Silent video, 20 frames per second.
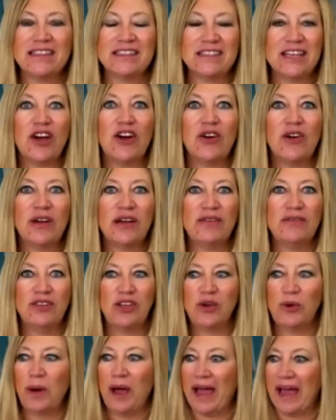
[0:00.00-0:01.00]
So if
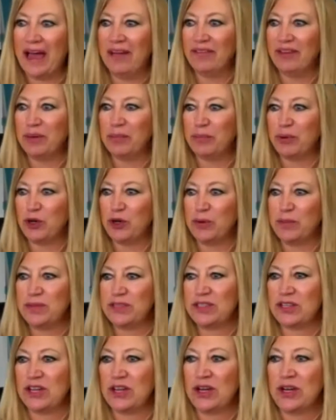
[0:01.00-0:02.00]
you haven't
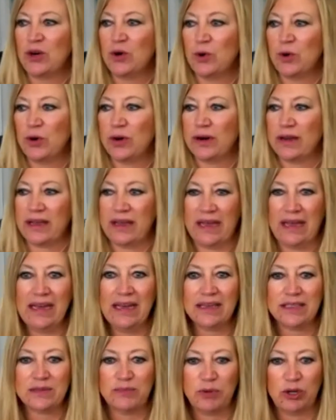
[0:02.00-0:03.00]
pooped or
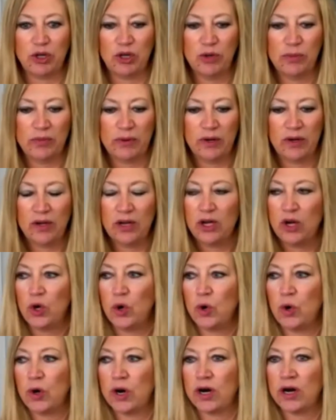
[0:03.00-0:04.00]
can't poop
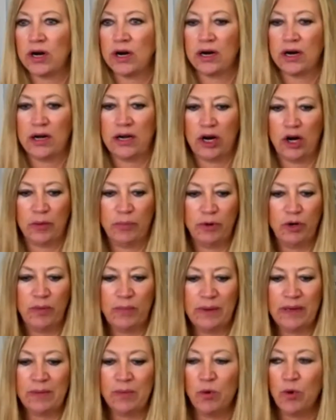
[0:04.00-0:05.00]
or are
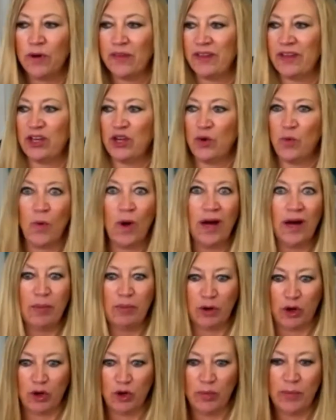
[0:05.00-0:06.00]
pooping more than you want to
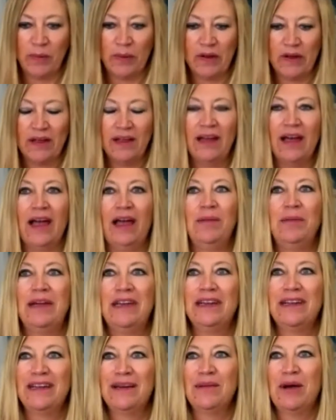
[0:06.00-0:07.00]
poop, I
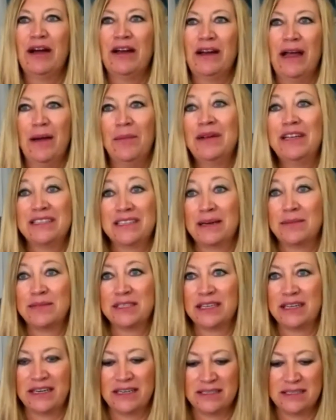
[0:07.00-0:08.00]
mean, come on, how many times
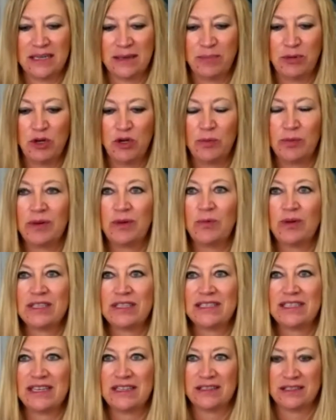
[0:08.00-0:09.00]
can I say poop in one
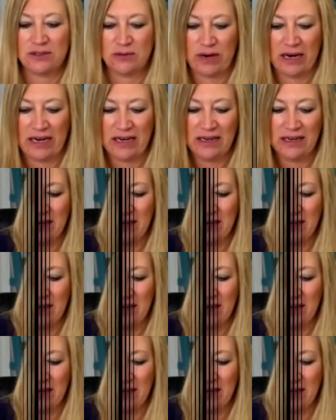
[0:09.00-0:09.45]
sentence, right?